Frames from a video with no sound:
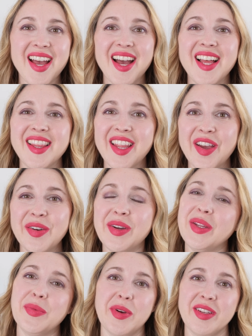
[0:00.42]
Hello
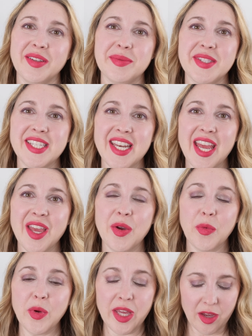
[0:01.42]
and welcome. Today
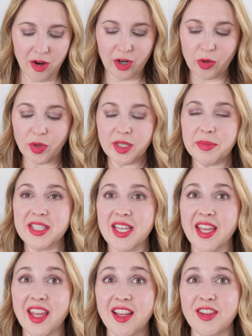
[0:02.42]
we are going to be
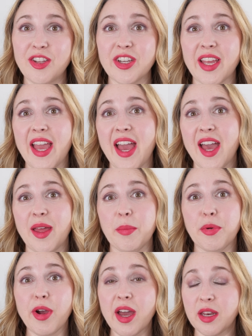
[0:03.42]
taking a look at
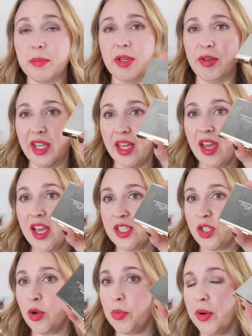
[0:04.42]
Prada Beauty.
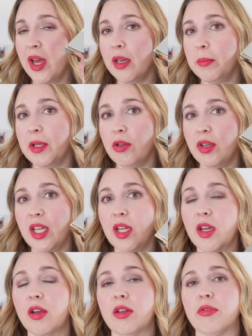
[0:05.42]
So Prada
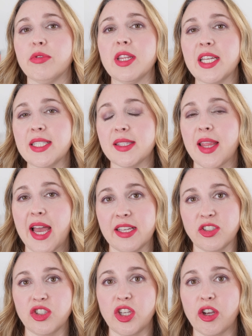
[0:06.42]
Beauty released
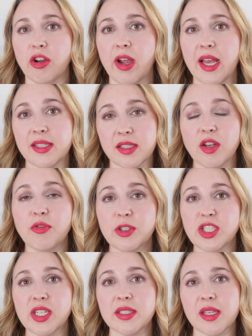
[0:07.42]
last year at
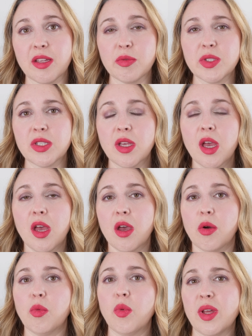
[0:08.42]
Selfridges, and it was
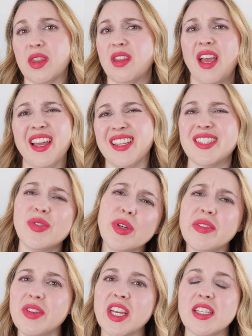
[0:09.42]
what I, sort
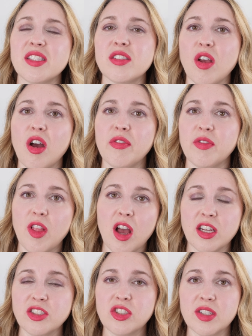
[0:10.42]
of like a soft
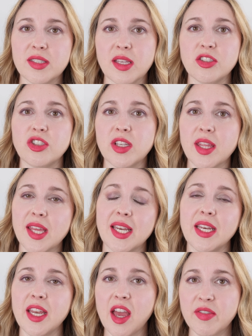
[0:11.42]
launch. Essentially, they
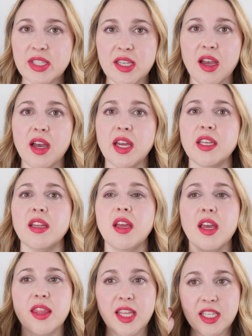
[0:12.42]
didn't have a ton.
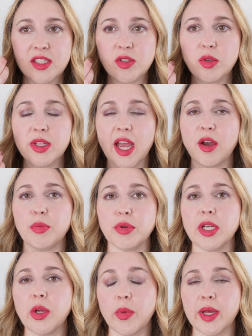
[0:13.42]
Things sold out
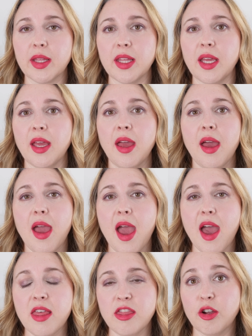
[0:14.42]
pretty quickly,
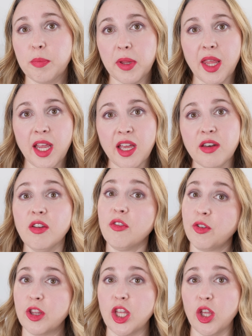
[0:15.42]
and their plan
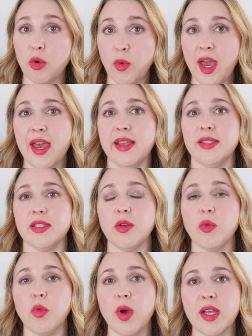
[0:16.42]
for the U S
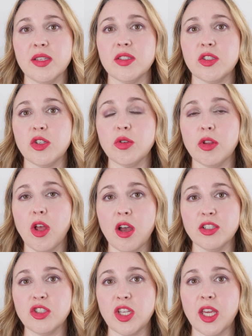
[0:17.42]
was to
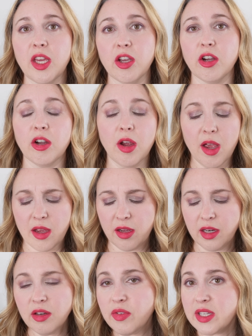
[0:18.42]
launch here
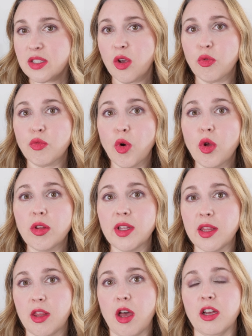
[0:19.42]
kind of as a
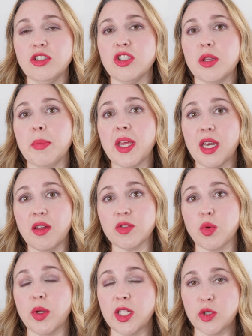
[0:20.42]
rolling launch at the beginning of
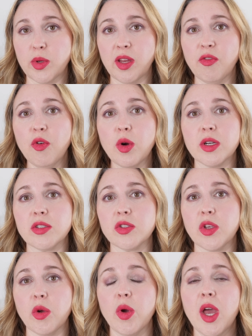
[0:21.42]
twenty twenty-four.
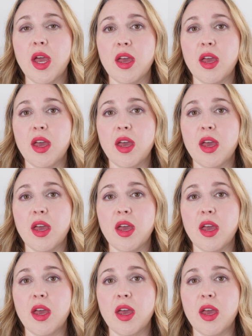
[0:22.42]
So